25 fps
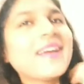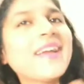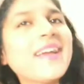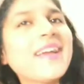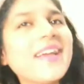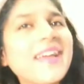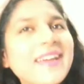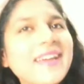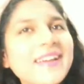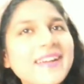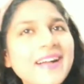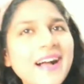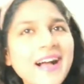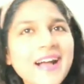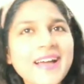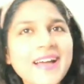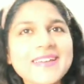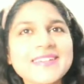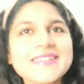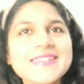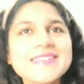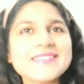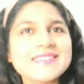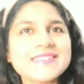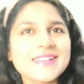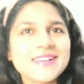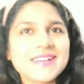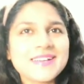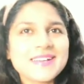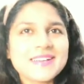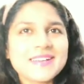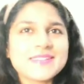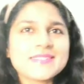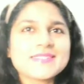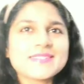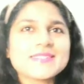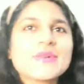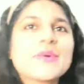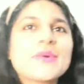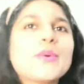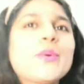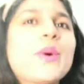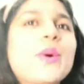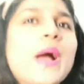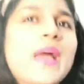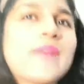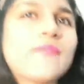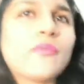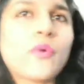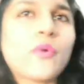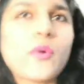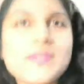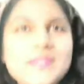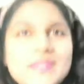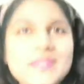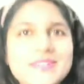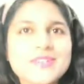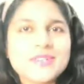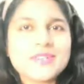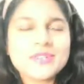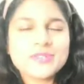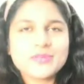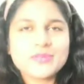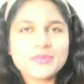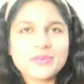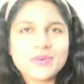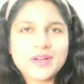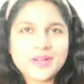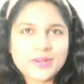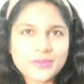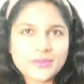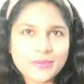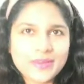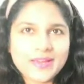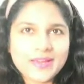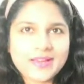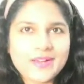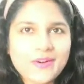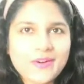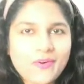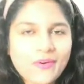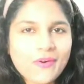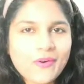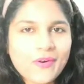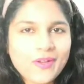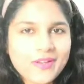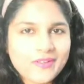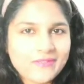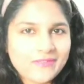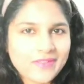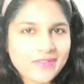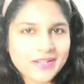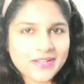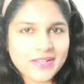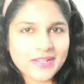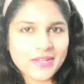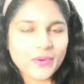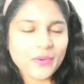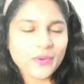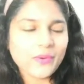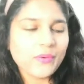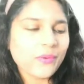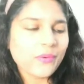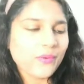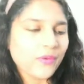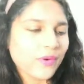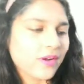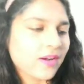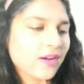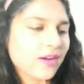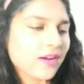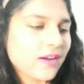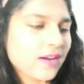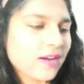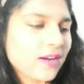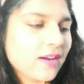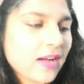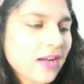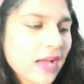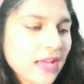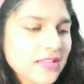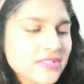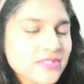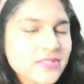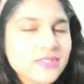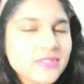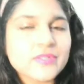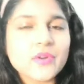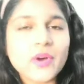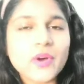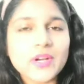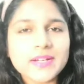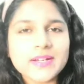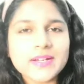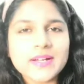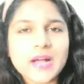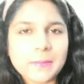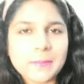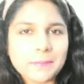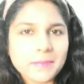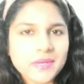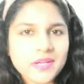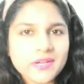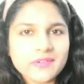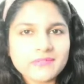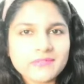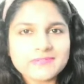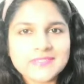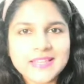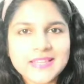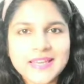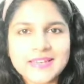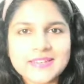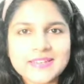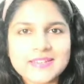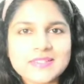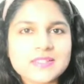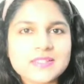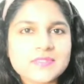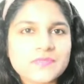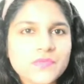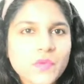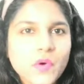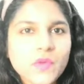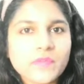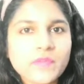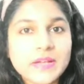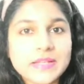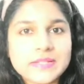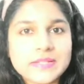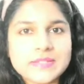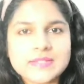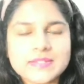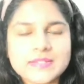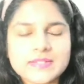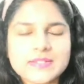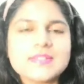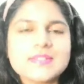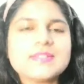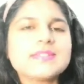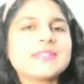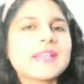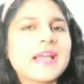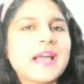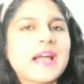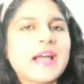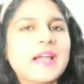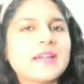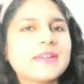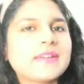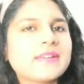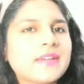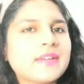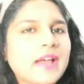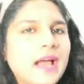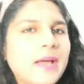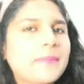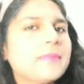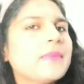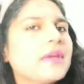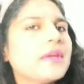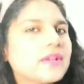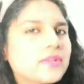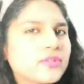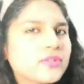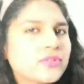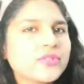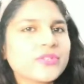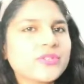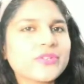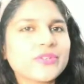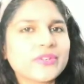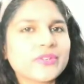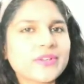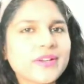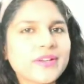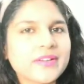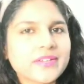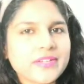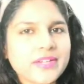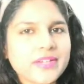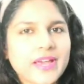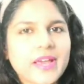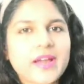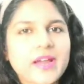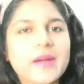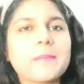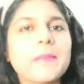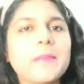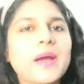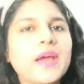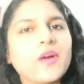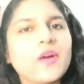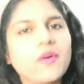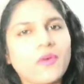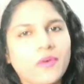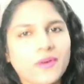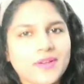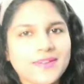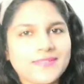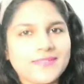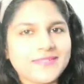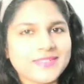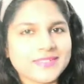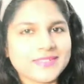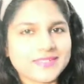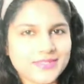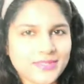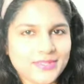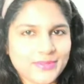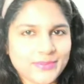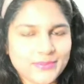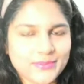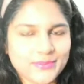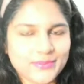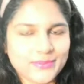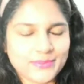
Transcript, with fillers: hey guys so I wanted to do a quick haul video uh, I just got a couple of things for winters and I'm here to sh share my haul with you